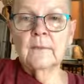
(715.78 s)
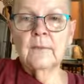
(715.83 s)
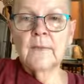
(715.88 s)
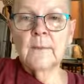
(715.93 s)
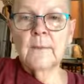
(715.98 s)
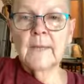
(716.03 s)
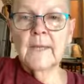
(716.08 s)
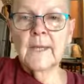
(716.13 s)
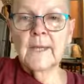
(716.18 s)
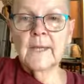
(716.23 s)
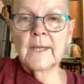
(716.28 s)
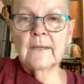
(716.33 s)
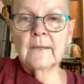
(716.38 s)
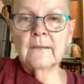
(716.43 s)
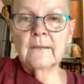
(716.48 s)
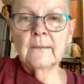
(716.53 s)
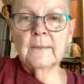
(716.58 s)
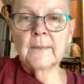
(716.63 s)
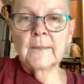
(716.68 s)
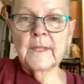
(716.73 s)
We begin
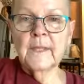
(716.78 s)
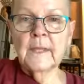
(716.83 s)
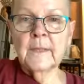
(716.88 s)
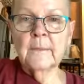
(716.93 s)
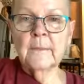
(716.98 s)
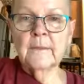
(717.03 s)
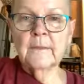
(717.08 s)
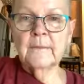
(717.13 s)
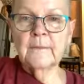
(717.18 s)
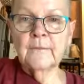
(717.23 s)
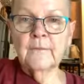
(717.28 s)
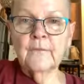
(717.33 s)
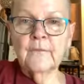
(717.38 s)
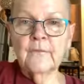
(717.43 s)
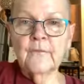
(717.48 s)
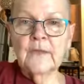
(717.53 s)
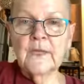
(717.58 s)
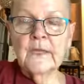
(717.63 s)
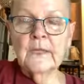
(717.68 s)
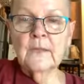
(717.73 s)
to be able to
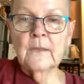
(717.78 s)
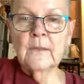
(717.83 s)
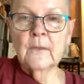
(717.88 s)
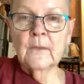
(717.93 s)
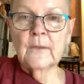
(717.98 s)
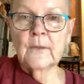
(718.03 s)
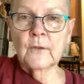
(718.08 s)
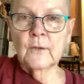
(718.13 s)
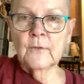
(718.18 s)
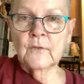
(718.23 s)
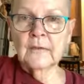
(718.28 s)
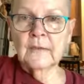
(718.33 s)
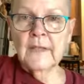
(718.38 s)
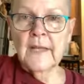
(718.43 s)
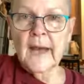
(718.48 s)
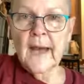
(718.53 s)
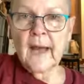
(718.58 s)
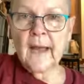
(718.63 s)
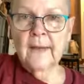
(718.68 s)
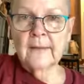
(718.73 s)
feel those
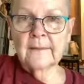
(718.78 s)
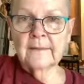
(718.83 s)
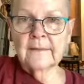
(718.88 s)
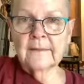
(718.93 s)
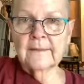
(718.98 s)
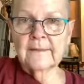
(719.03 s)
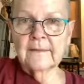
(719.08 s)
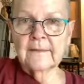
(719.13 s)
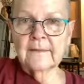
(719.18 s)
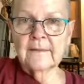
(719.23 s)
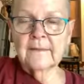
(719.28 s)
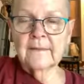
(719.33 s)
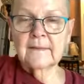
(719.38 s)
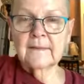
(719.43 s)
knots,